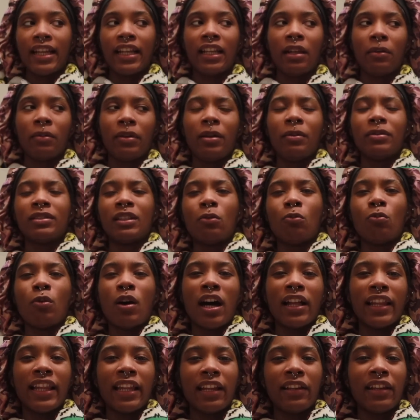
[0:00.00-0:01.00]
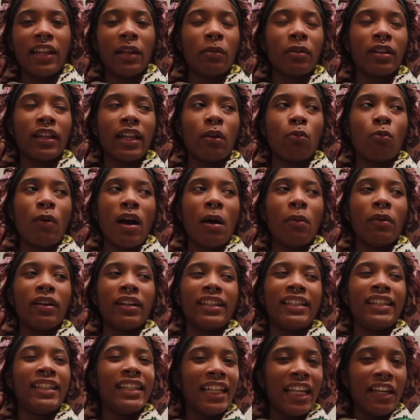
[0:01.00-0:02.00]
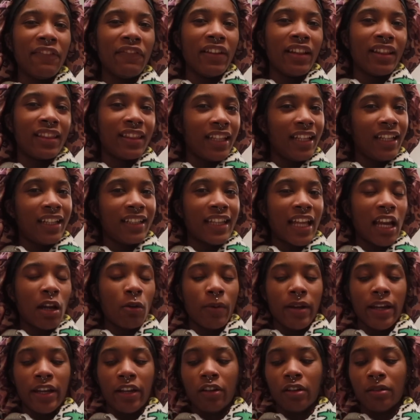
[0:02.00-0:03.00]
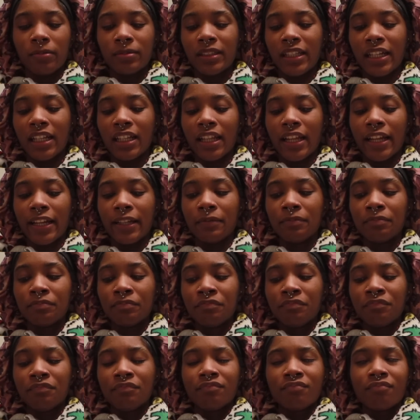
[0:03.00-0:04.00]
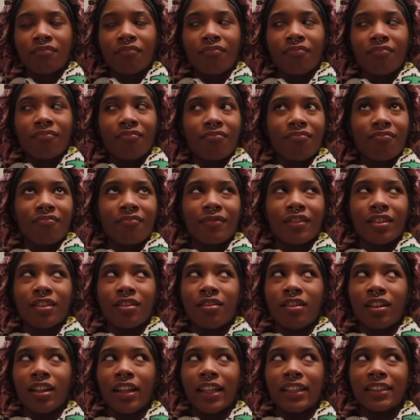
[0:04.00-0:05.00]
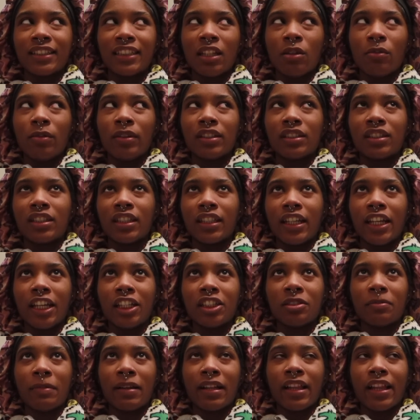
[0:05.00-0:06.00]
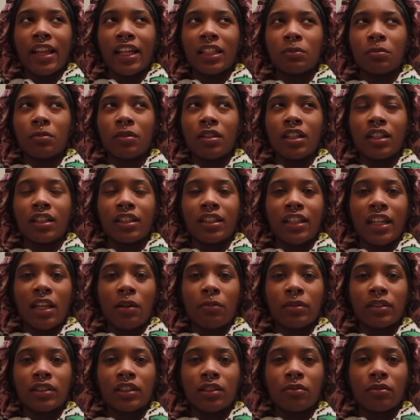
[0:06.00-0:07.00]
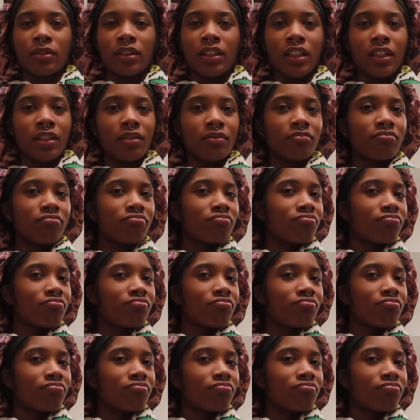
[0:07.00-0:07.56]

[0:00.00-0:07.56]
And they, he was like, why? And they were like, why would he even think that way? You know what I'm saying? Like, all I said was the kids in my class were ugly. They were so cute.